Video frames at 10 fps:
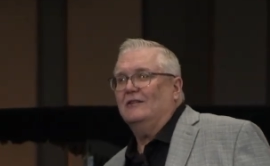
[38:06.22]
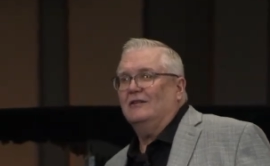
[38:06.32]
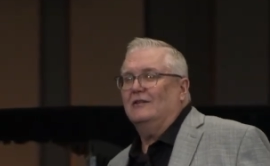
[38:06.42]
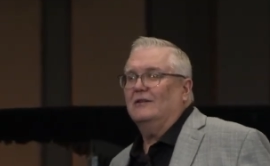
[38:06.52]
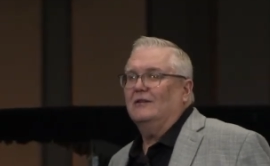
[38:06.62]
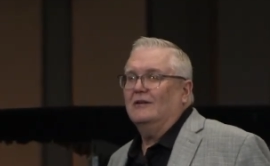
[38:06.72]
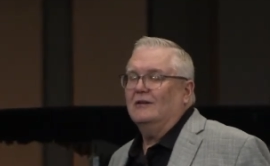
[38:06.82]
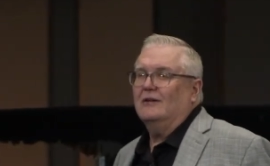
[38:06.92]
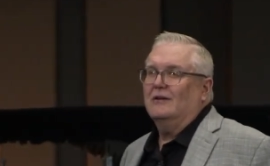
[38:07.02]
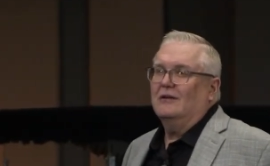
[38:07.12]

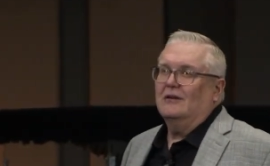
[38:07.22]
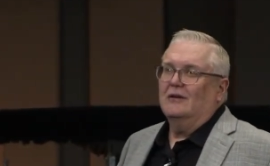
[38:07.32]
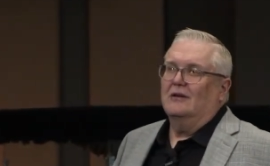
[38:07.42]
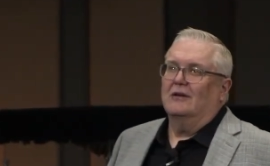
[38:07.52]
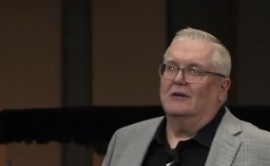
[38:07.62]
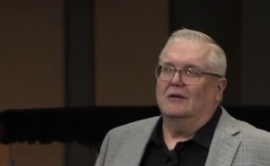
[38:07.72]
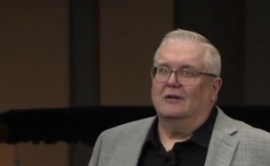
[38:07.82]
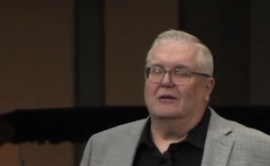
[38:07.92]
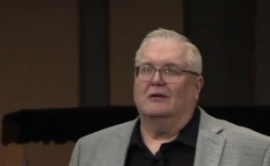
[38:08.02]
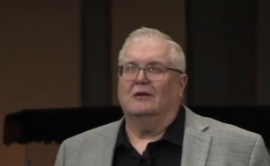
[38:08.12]

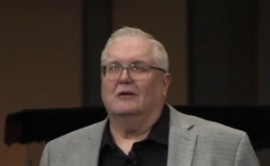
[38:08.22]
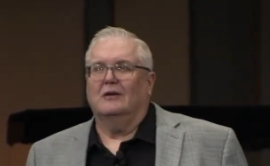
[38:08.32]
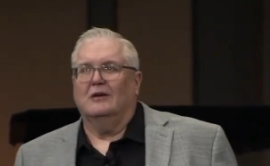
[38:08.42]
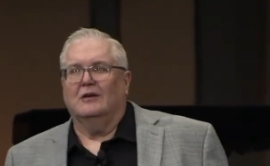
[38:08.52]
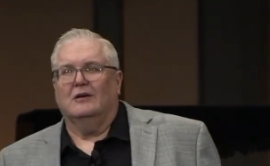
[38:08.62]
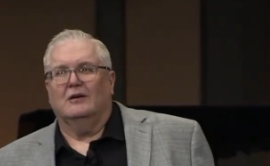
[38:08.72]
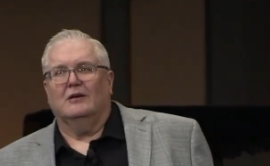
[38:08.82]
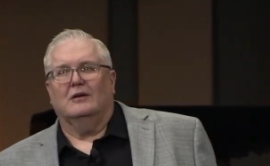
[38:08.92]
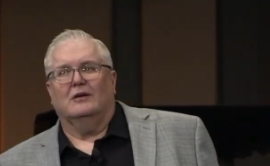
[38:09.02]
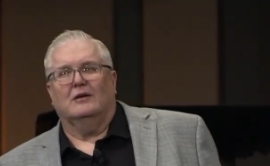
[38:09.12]

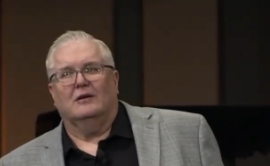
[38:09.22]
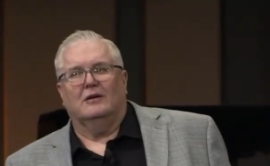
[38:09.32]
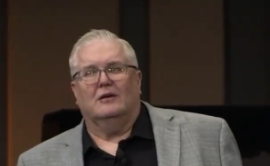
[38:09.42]
No one is speaking in this clip.